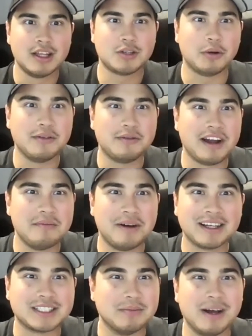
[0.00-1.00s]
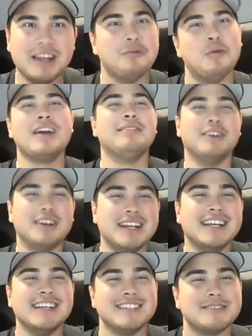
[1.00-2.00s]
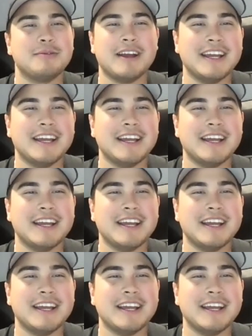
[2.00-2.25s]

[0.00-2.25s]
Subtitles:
$25 a month, whatever it is, right?